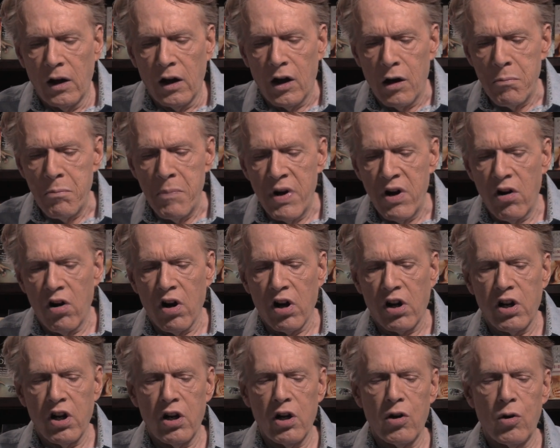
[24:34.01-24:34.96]

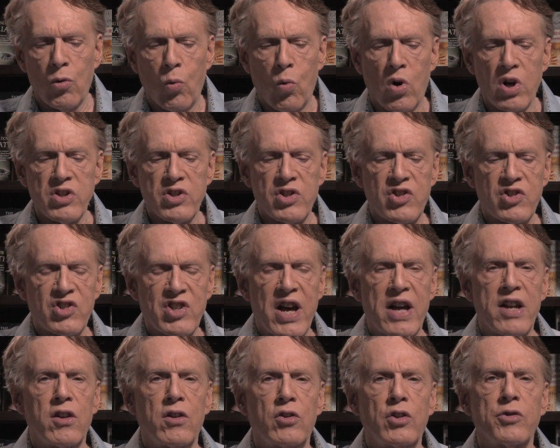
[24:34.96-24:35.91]
America was
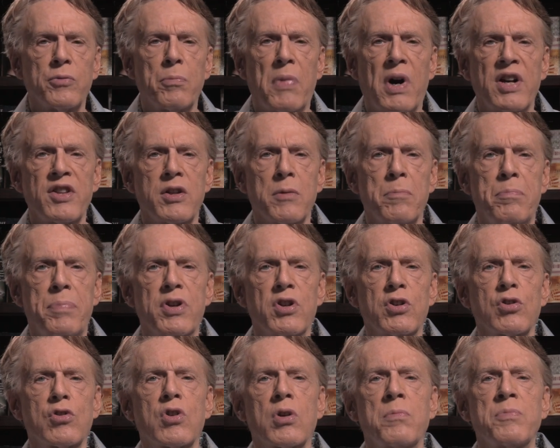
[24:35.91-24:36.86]
settled by the
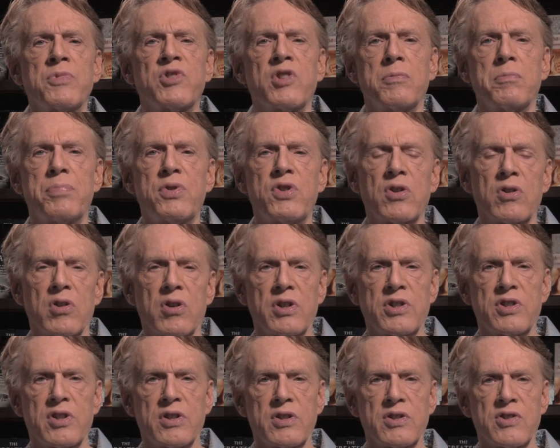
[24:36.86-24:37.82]
Pilgrims and
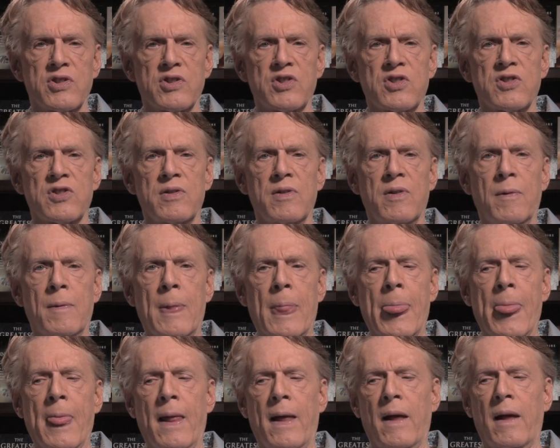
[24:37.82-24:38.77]
Puritans
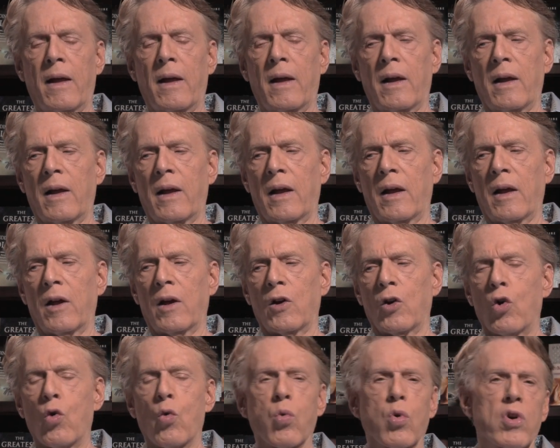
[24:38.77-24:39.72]

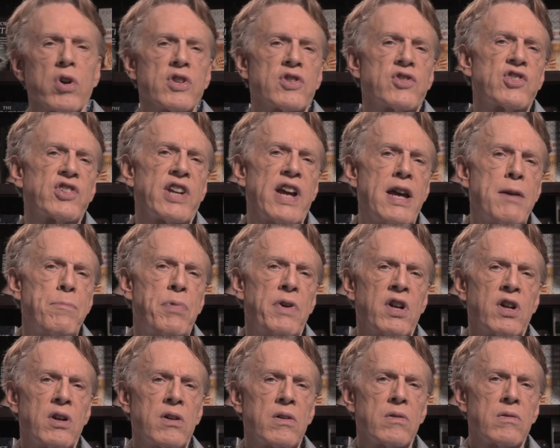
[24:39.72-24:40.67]
who were
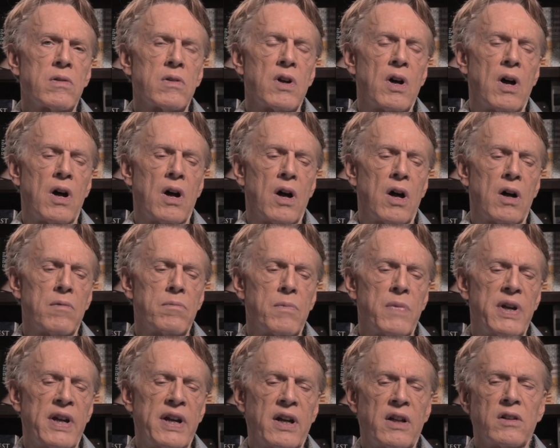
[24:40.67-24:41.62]
escaping
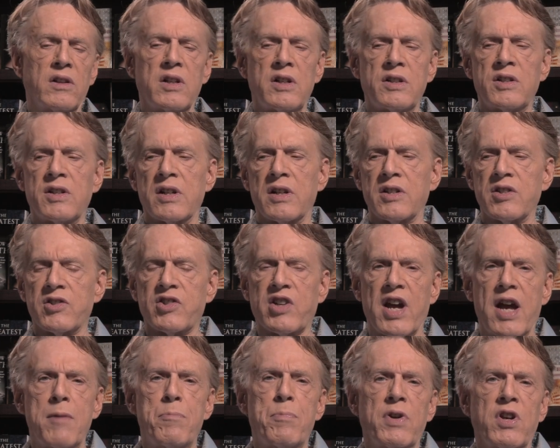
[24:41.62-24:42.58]
England and
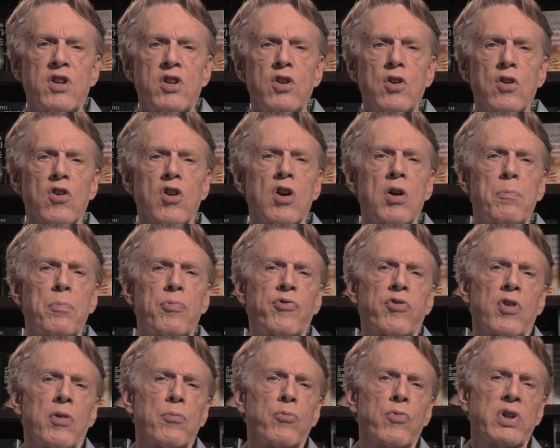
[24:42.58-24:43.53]
escaping Europe
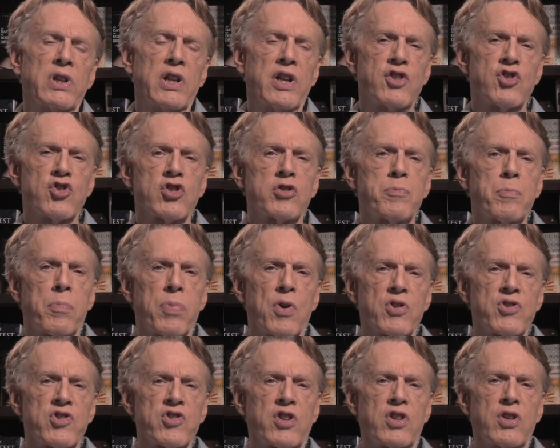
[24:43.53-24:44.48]
from religious
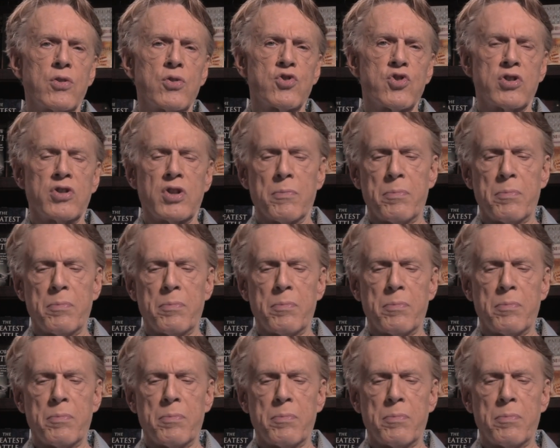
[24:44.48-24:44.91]
persecution.